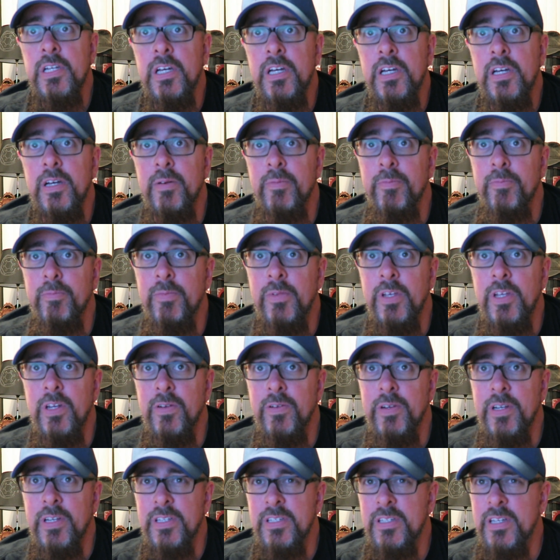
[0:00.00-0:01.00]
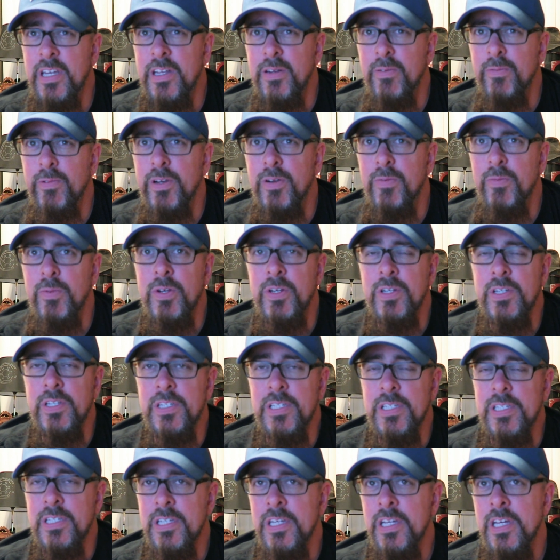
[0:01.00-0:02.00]
You know, and it's kind of weird
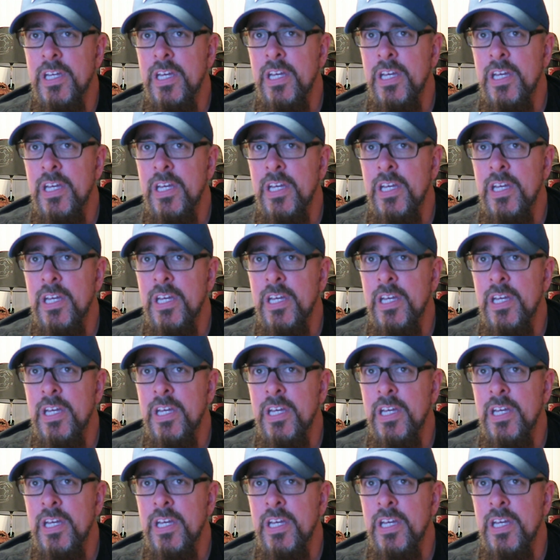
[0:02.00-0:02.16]
because